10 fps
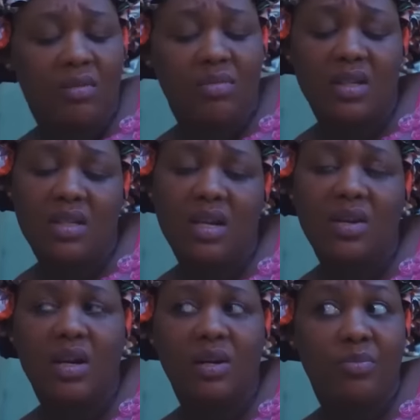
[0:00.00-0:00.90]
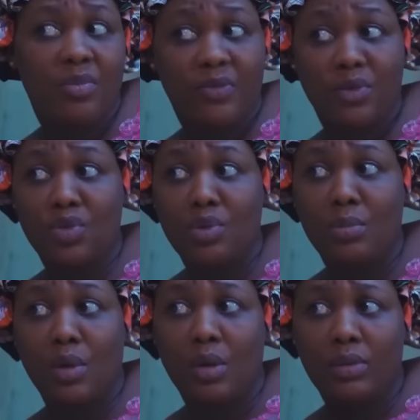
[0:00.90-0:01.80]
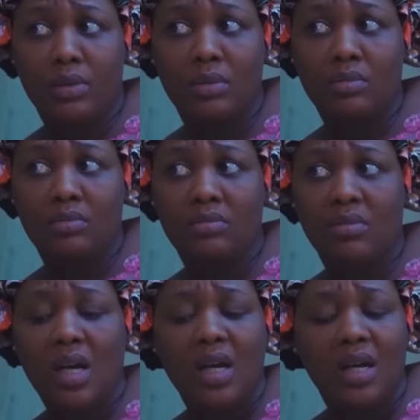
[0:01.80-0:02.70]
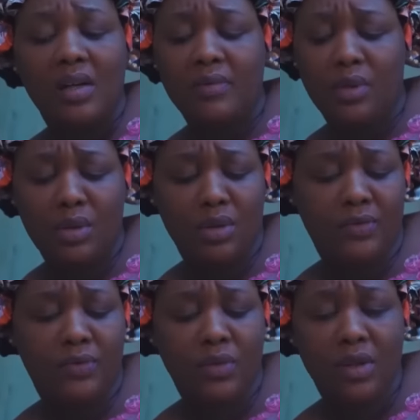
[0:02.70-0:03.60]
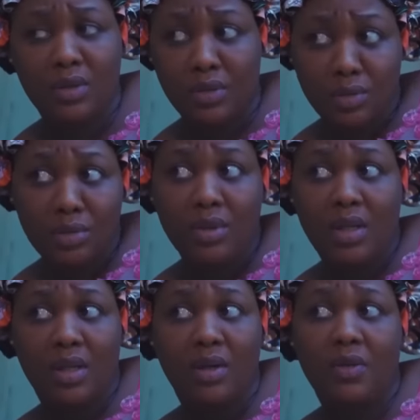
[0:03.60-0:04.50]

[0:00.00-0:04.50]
Please, can you help me for tomorrow? I have a lot of works to do in the